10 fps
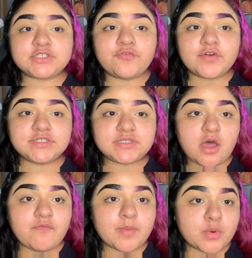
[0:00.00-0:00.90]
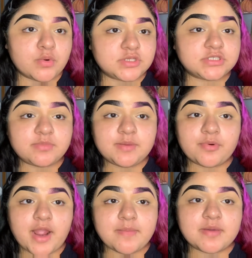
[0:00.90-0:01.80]
first off, I'm going to be
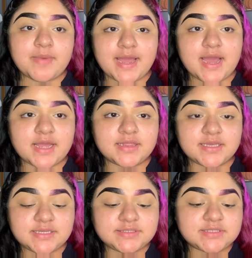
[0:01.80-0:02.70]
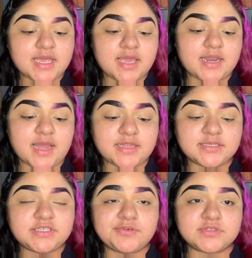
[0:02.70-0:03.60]
priming my eyelids, and I like
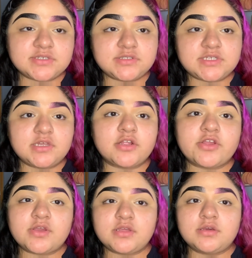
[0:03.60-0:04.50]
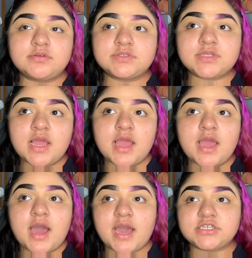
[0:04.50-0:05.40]
to use concealer. You can use
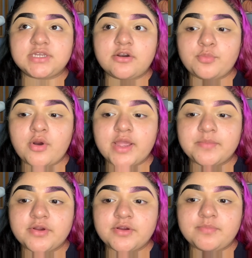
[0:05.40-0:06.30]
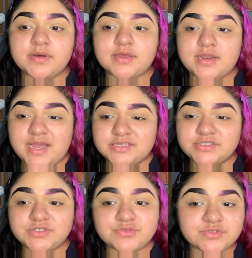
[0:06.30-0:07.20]
eyeshadow primer, but I
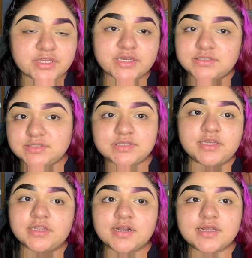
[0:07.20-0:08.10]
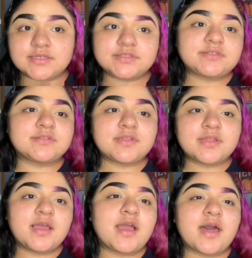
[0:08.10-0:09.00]
just use concealer because
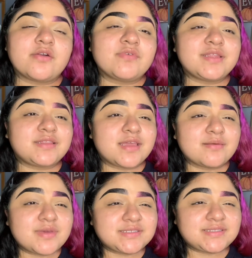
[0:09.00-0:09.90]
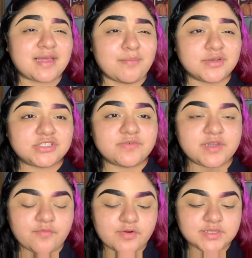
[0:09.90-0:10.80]
I don't really think it makes that much of a
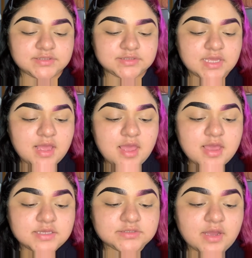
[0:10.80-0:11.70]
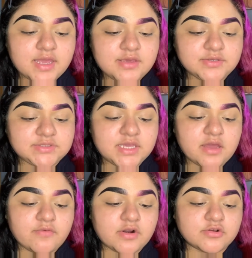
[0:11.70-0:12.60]
difference. So I use the
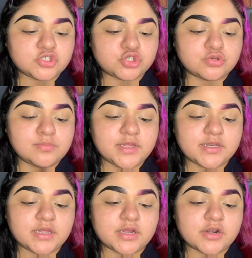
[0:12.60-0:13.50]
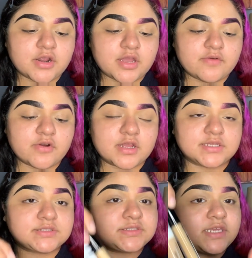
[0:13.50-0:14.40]
CoverGirl Trueblend Undercover
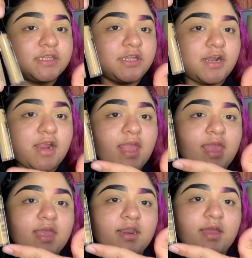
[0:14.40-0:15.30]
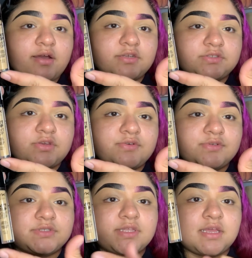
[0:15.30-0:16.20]
concealer, and I also
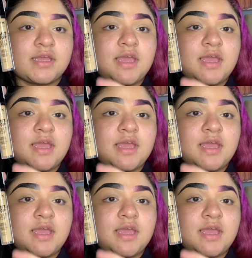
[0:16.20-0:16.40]
use the